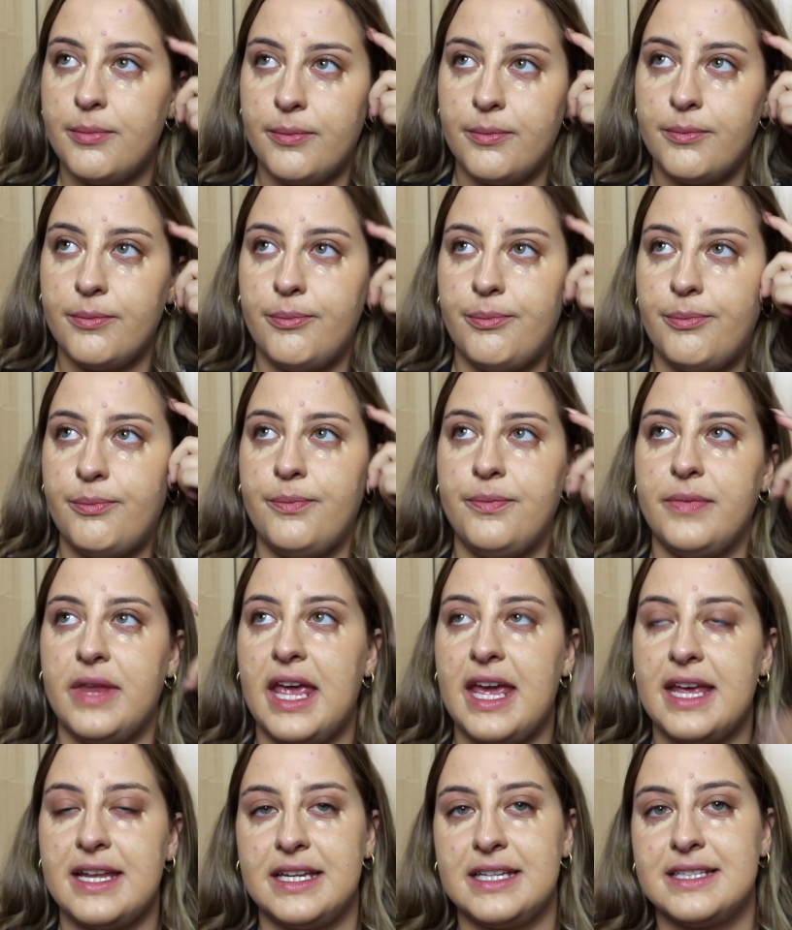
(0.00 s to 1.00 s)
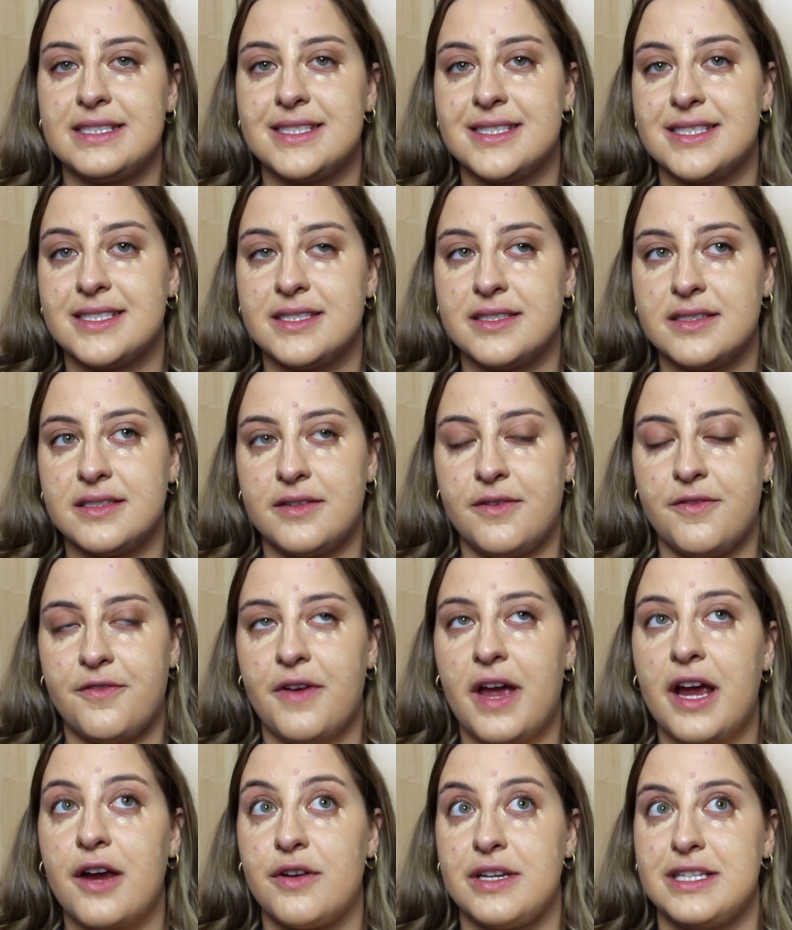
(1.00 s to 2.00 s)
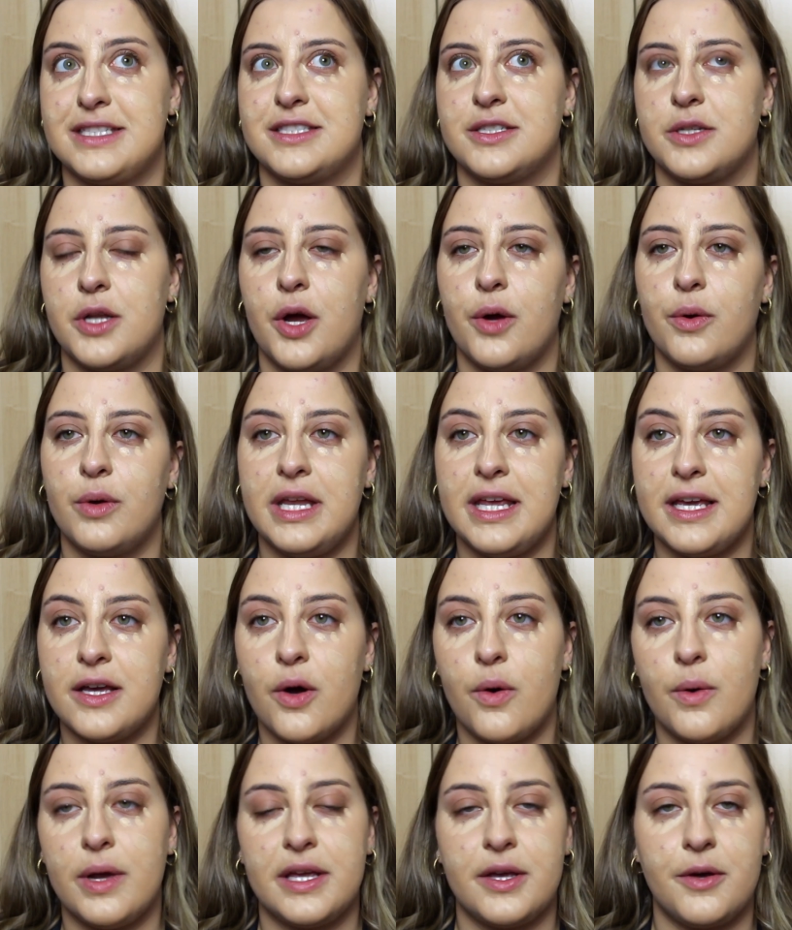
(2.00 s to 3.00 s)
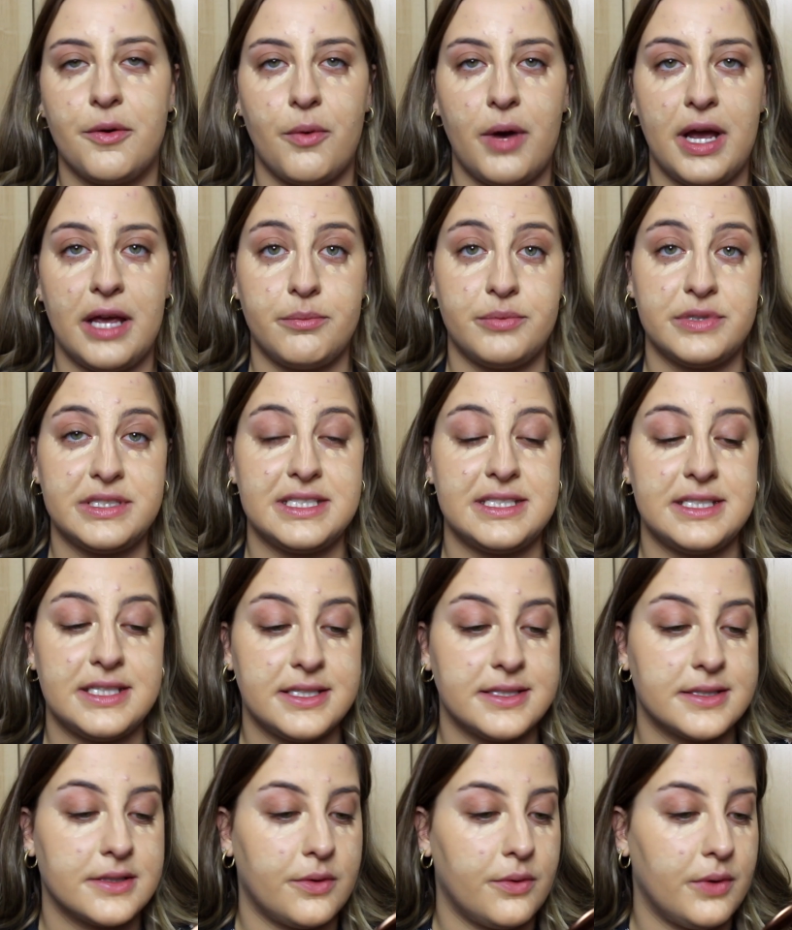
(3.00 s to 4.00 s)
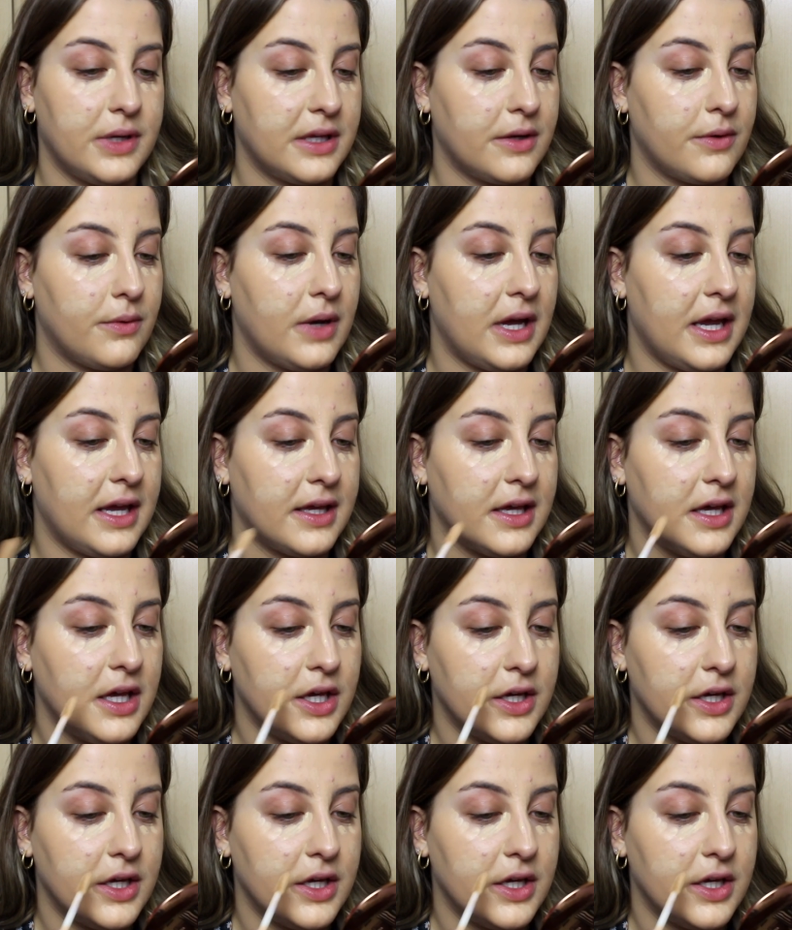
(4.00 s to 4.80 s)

and it's very slowly going away, but it is going away.